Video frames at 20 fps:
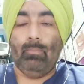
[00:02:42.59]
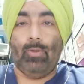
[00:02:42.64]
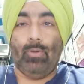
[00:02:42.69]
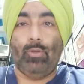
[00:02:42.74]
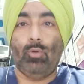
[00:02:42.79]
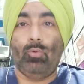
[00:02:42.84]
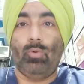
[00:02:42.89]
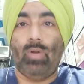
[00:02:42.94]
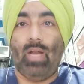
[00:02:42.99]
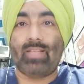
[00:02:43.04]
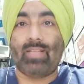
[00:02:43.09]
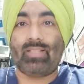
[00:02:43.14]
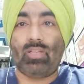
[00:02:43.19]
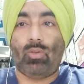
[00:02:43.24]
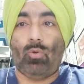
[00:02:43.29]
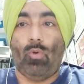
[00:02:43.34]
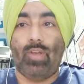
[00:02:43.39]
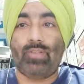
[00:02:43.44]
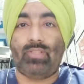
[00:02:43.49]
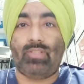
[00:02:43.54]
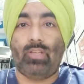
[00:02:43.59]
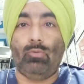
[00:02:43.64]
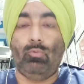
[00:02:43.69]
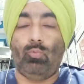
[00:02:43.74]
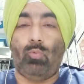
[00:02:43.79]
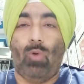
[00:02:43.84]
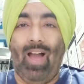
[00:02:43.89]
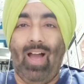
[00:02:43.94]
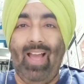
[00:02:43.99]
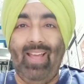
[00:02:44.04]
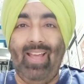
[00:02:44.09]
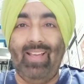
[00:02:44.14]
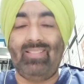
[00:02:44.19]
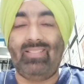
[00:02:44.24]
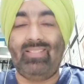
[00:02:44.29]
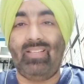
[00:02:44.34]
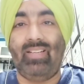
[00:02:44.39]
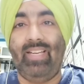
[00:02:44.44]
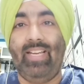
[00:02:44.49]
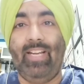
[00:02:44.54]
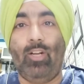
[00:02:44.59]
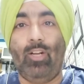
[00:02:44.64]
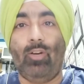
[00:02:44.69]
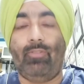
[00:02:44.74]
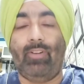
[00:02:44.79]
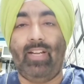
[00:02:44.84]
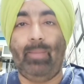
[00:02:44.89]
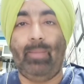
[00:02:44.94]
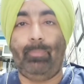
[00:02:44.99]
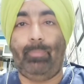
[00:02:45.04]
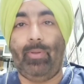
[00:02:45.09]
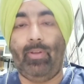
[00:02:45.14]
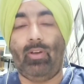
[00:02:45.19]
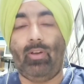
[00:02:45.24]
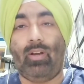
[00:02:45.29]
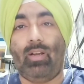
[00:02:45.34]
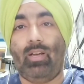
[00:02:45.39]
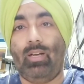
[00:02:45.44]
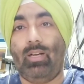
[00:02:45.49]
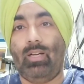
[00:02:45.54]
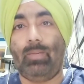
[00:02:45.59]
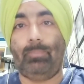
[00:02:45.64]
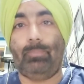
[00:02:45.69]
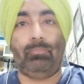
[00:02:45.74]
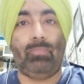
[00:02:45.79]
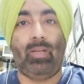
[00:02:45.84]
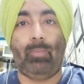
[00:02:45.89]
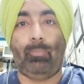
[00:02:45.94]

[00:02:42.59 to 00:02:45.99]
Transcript: But you would ask the question, why is the need of a DP or a